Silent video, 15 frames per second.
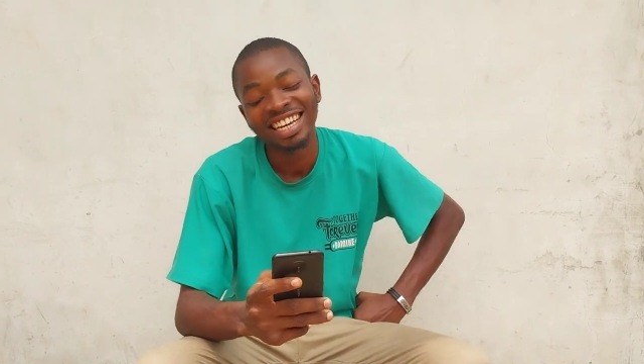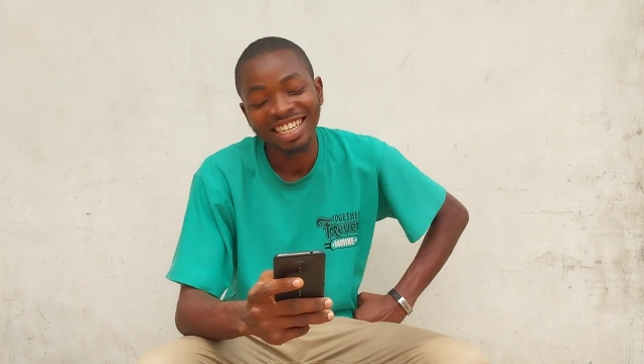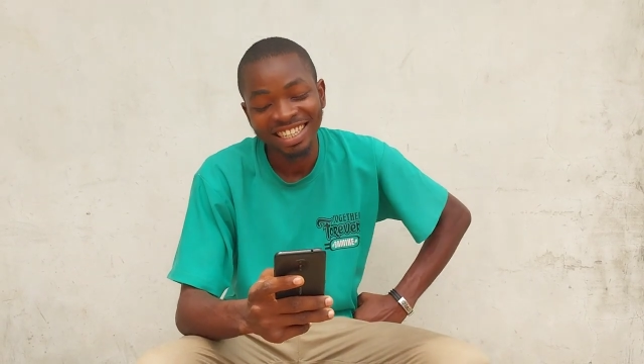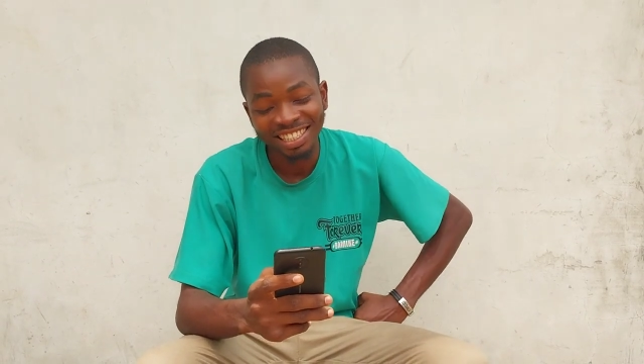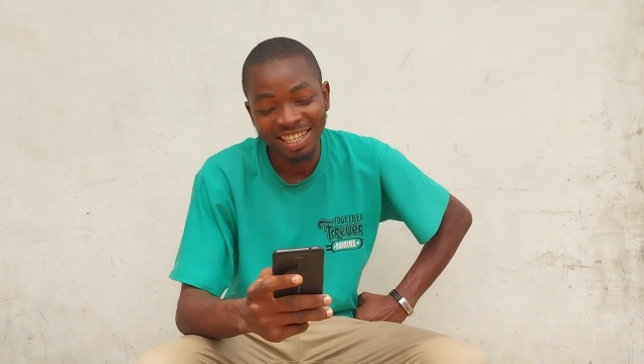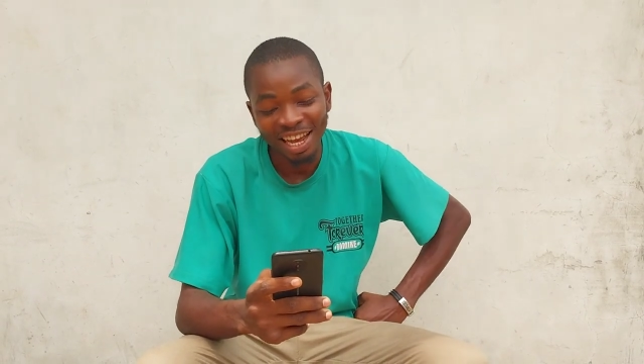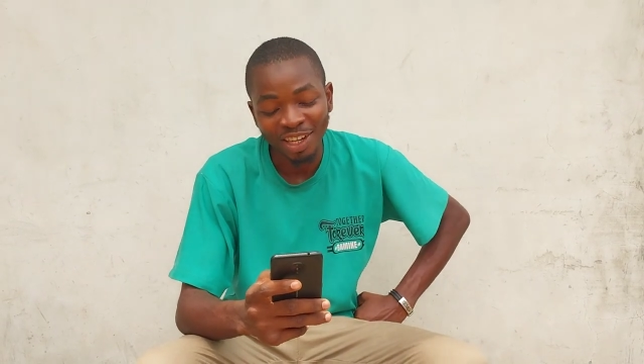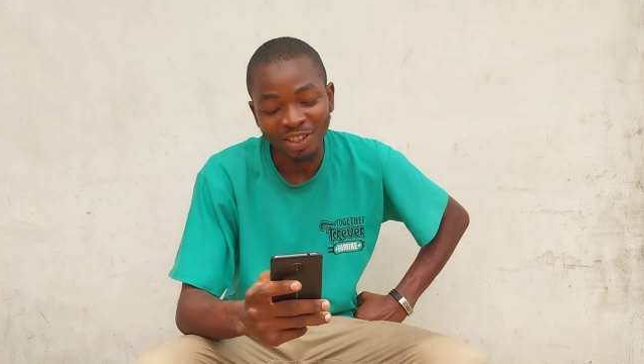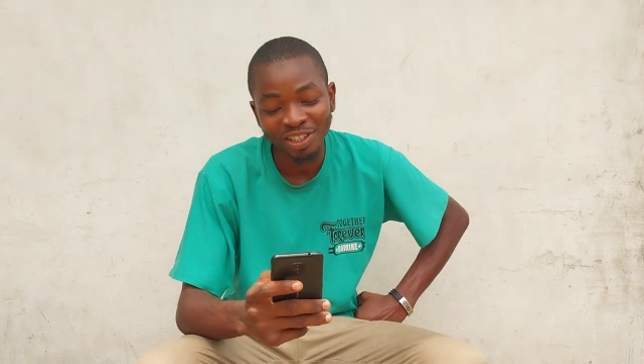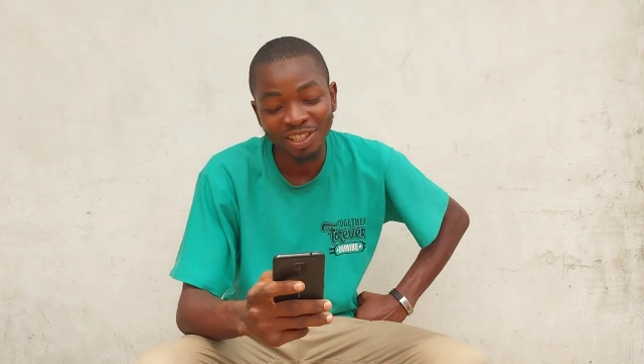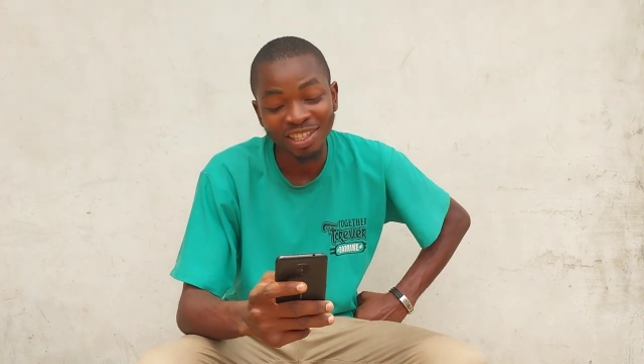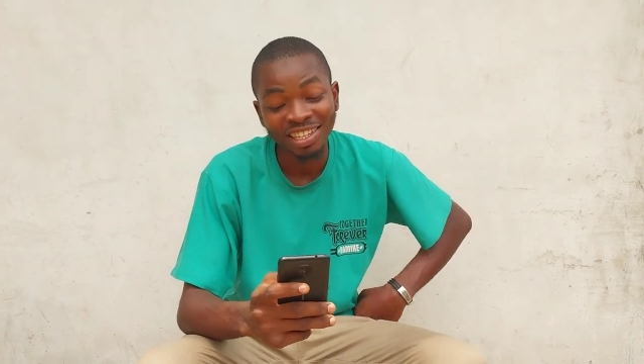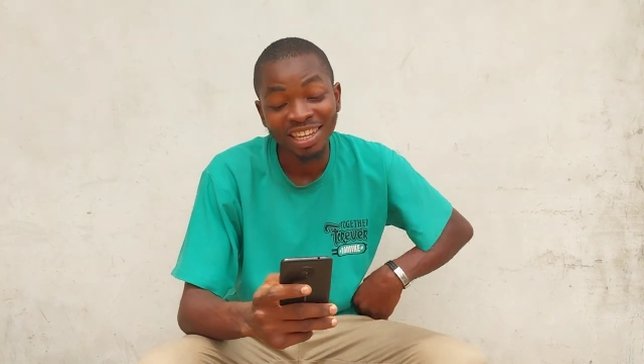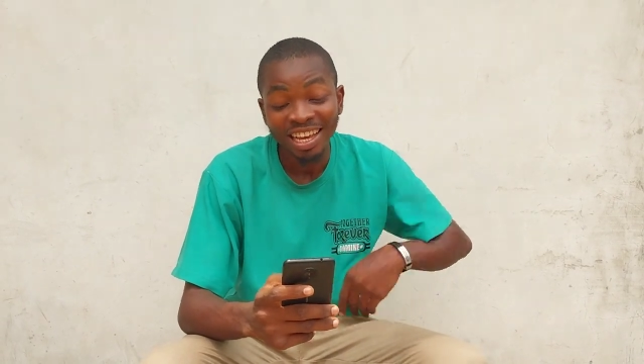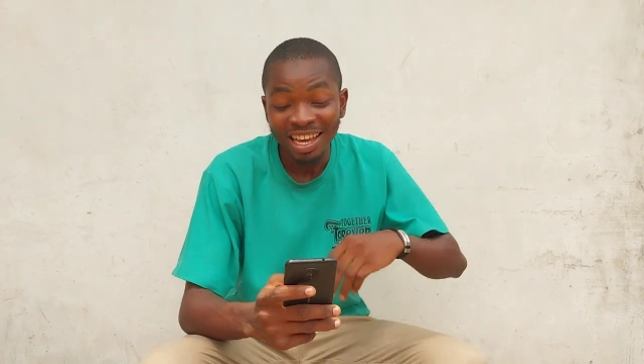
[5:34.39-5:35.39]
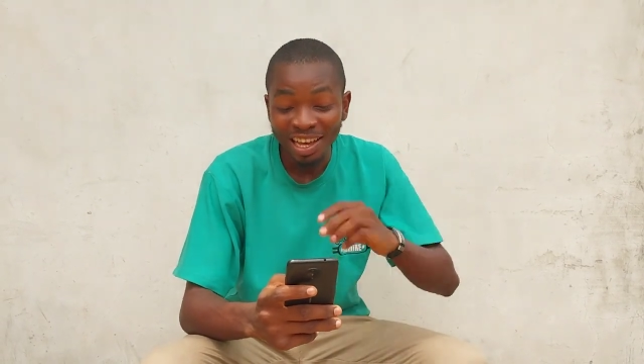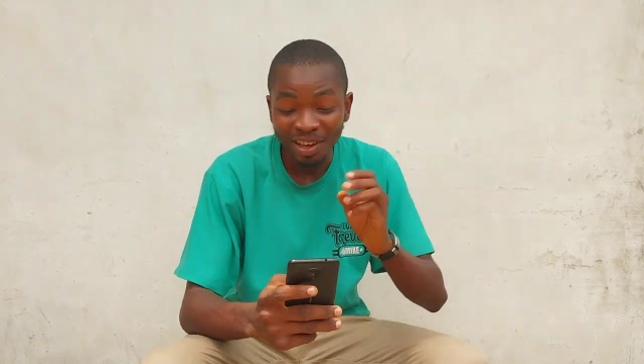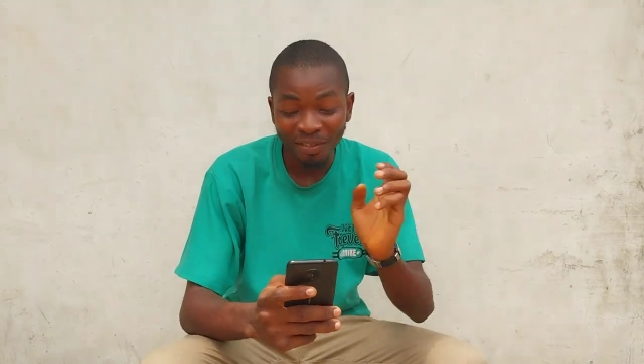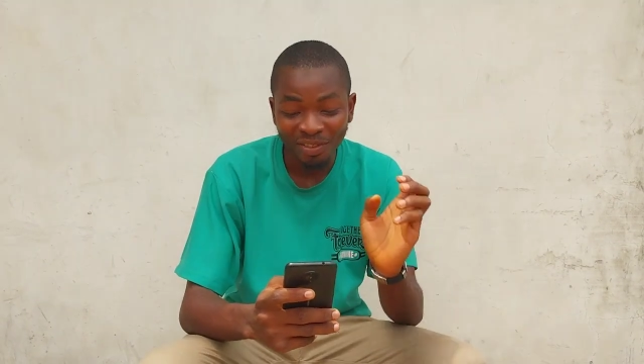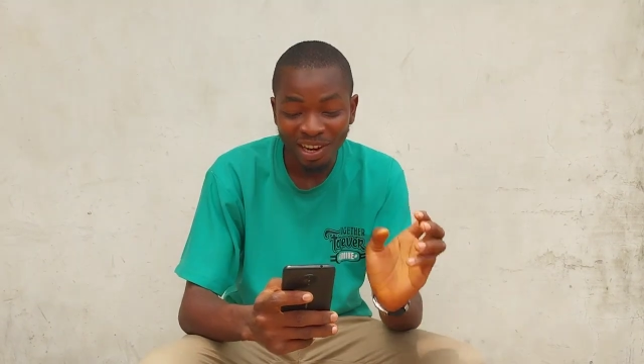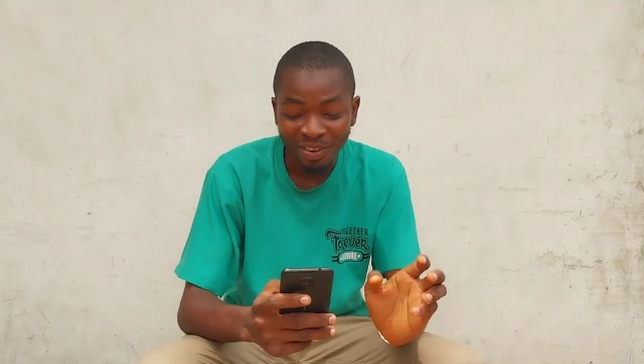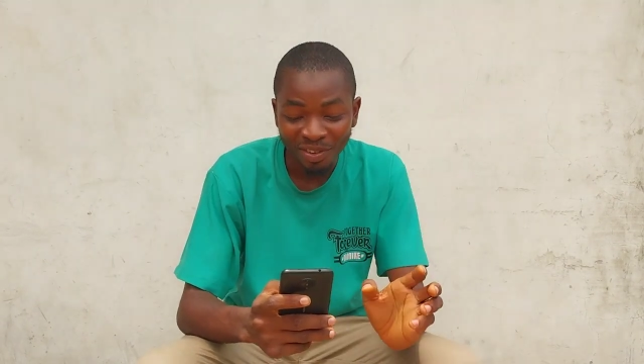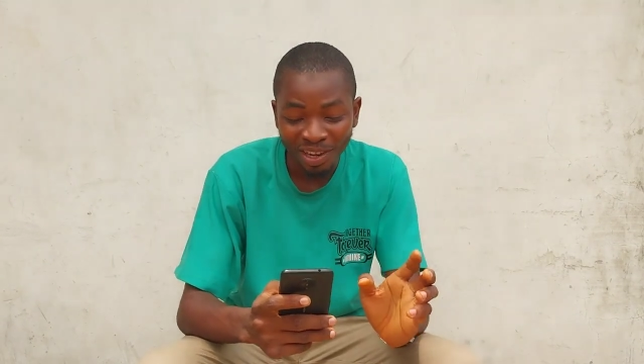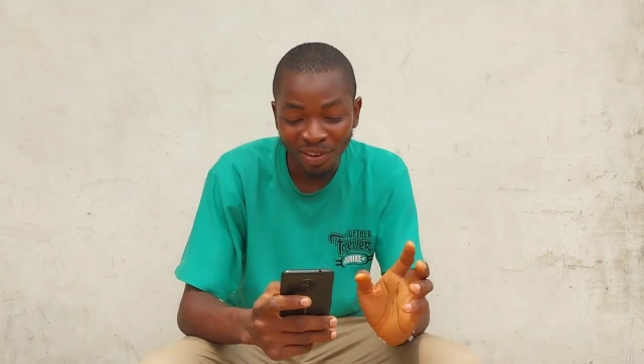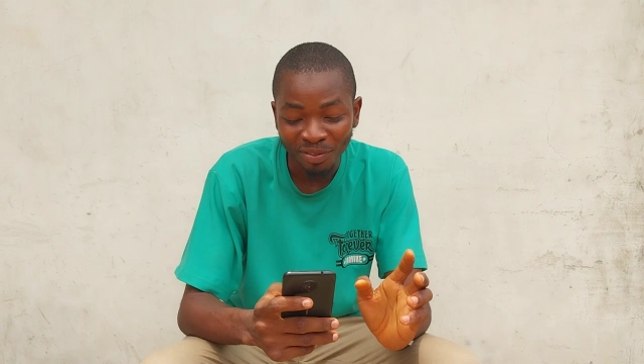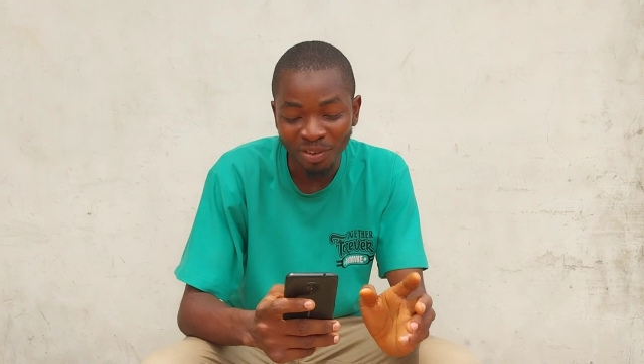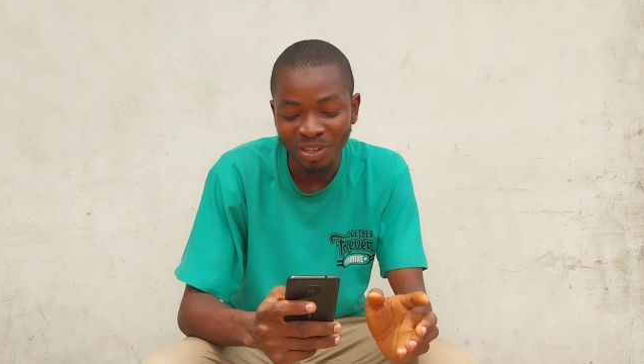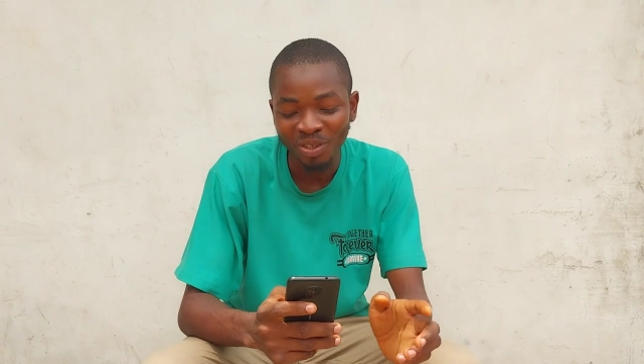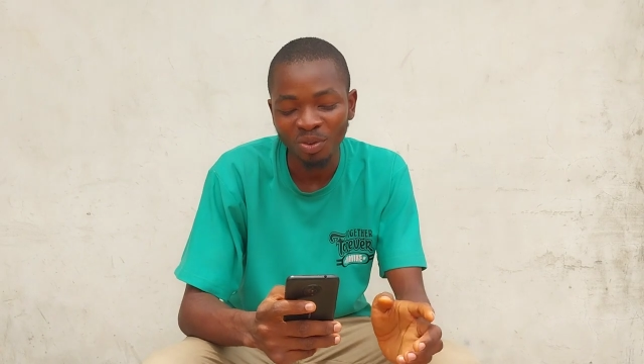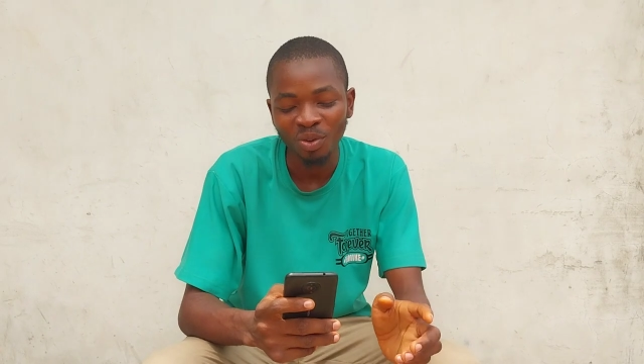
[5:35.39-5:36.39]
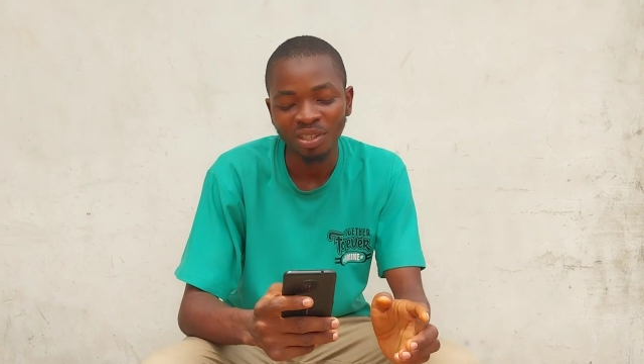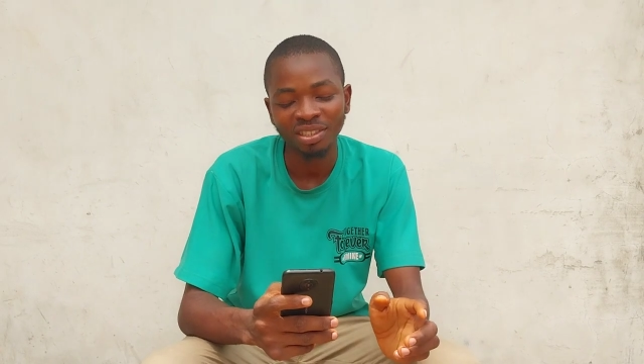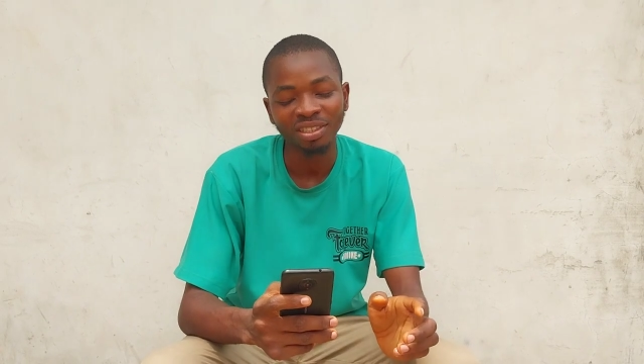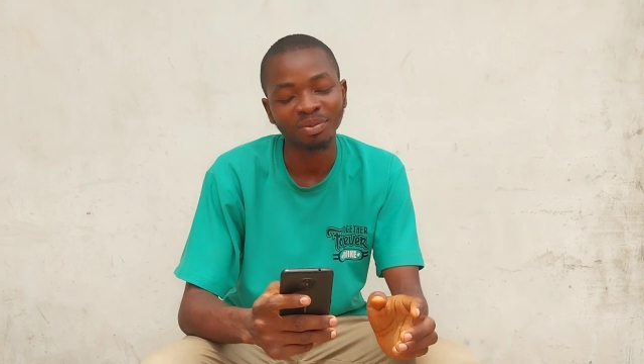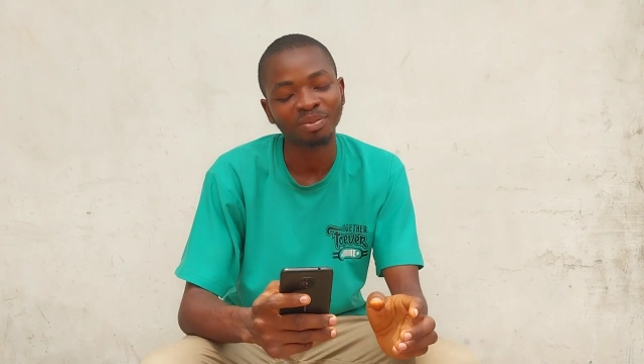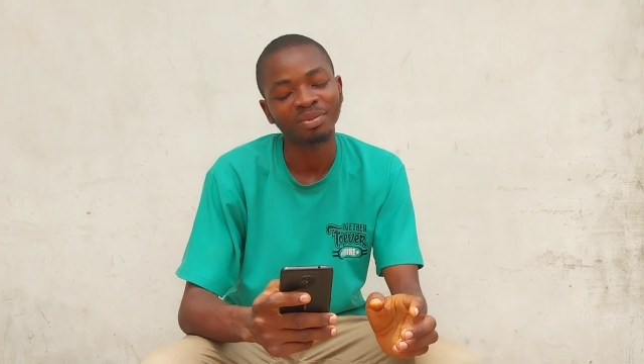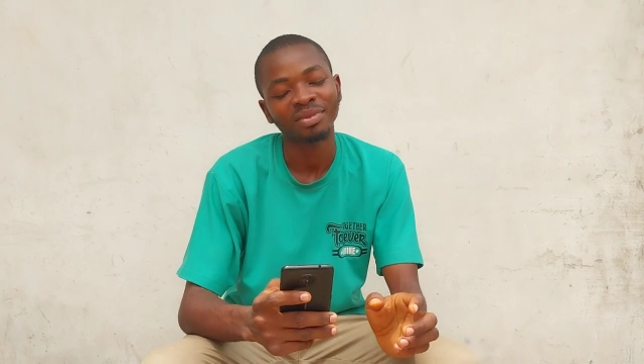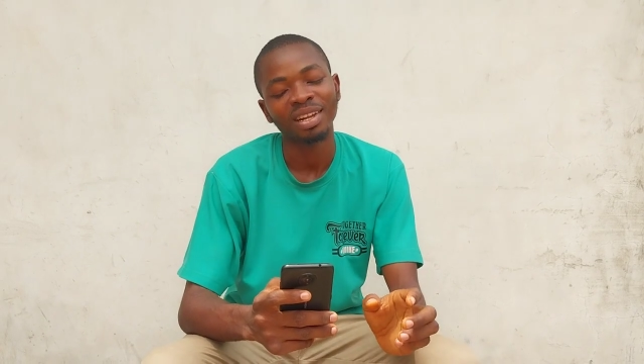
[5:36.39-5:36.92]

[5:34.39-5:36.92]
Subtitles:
This is actually a very, very funny question.